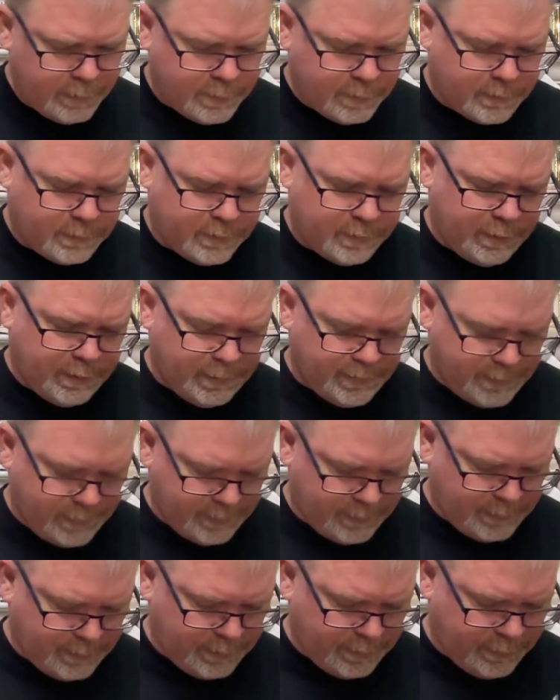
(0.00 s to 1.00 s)

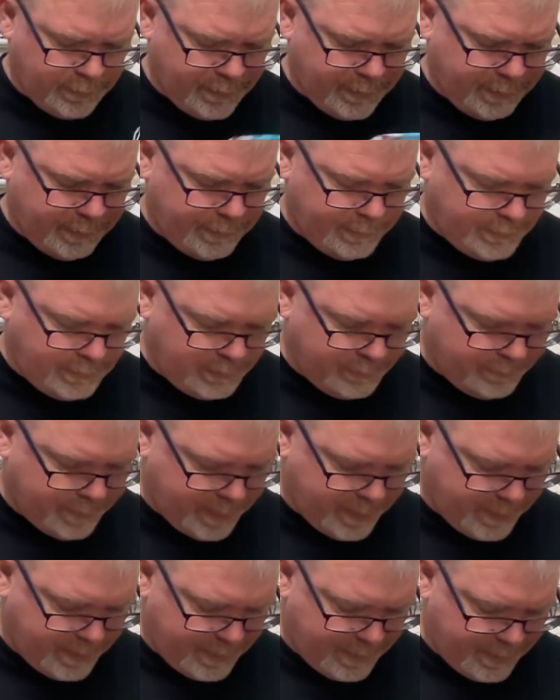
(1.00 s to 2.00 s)
Season Greetings
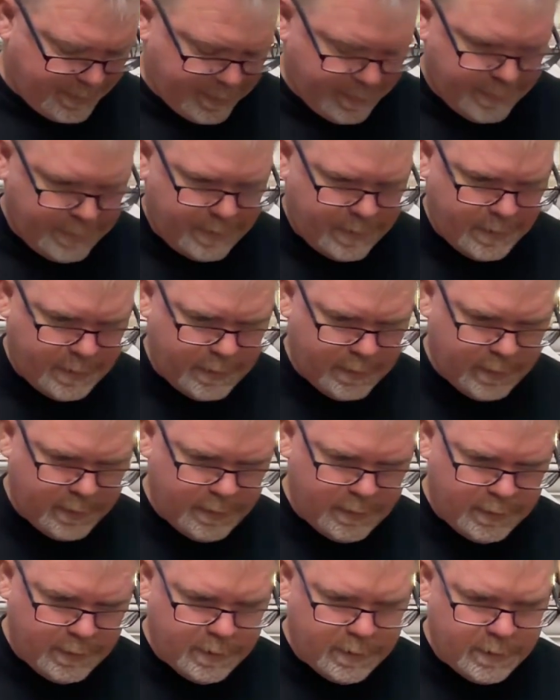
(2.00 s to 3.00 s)
by
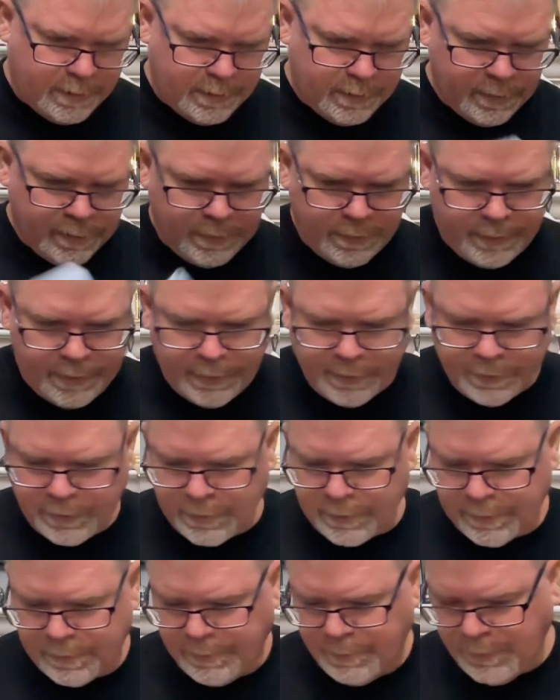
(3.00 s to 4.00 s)
Ink
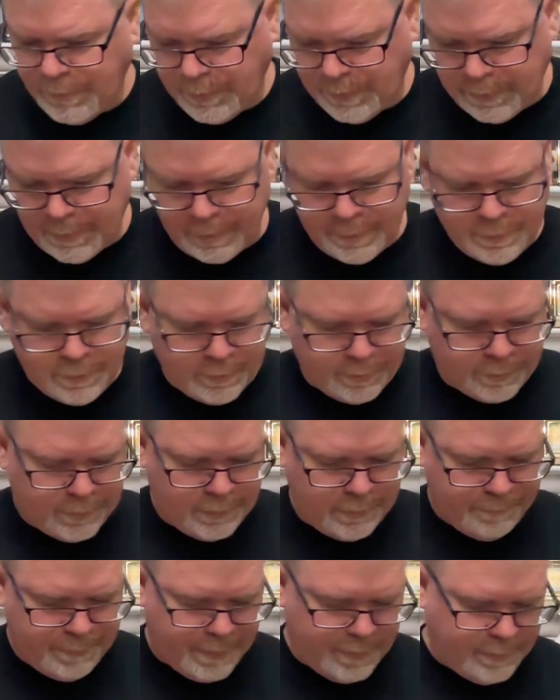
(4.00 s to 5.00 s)
Circles. I took the
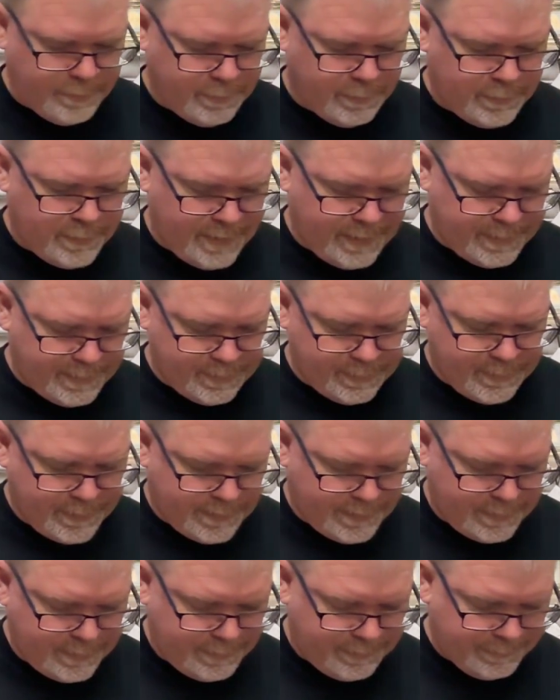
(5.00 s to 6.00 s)
Pello class
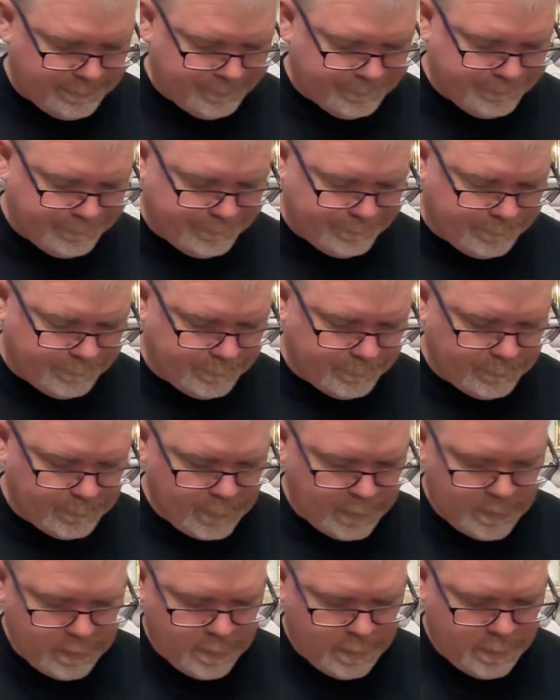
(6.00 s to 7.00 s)
there,
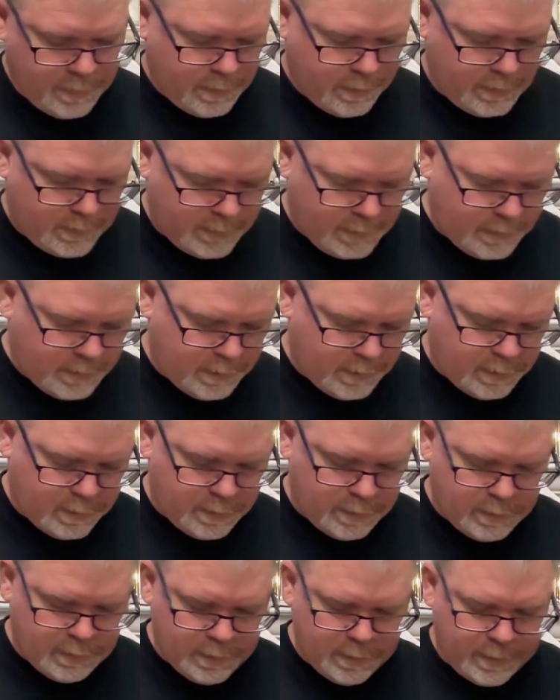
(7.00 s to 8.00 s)

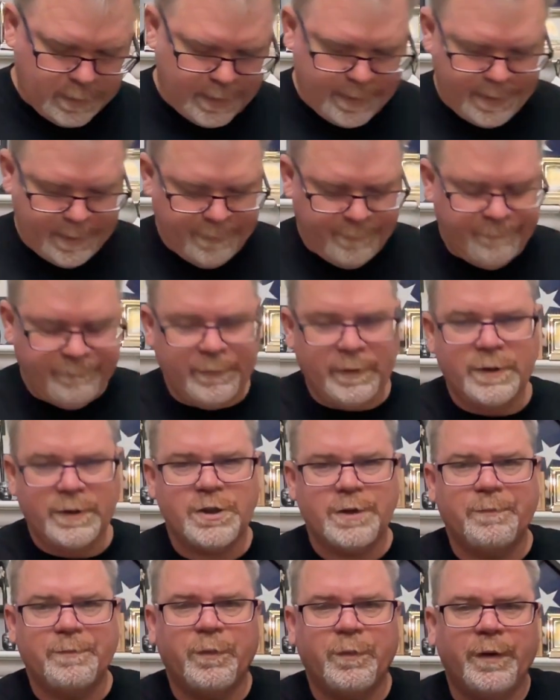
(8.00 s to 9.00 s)
and I have the
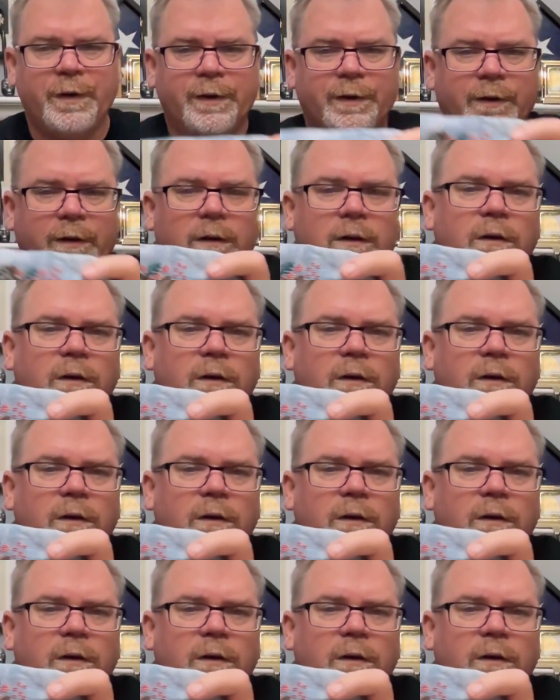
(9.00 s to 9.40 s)
ship wheel